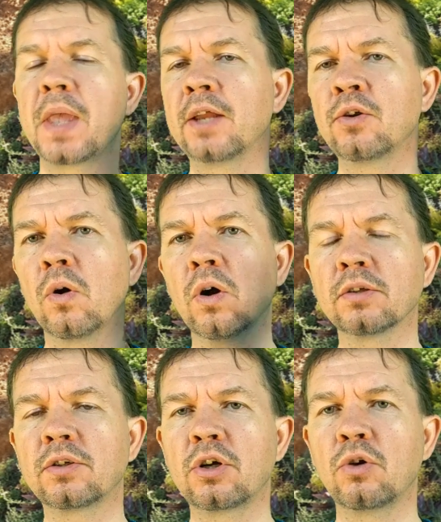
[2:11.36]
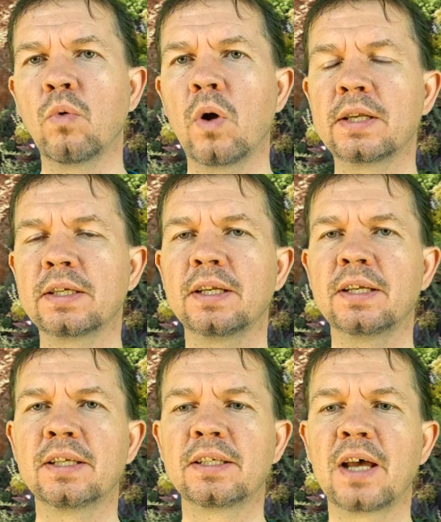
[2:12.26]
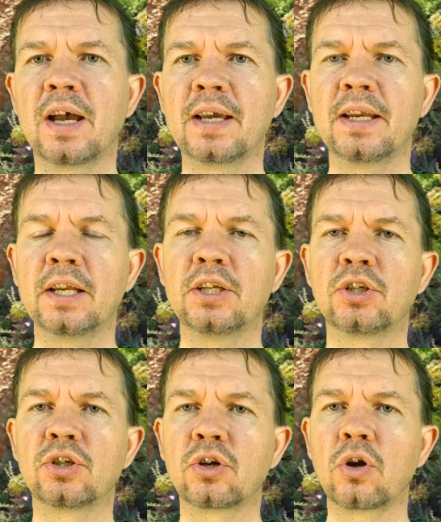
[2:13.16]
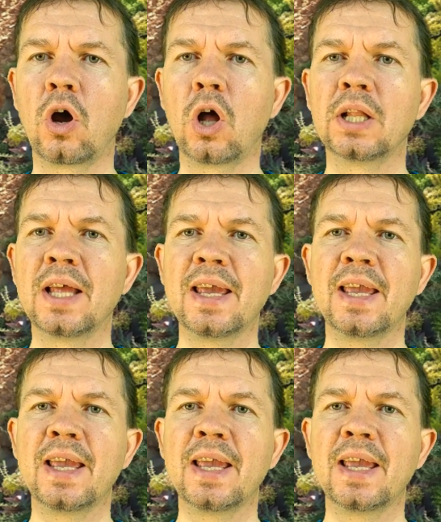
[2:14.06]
And you also want to design and install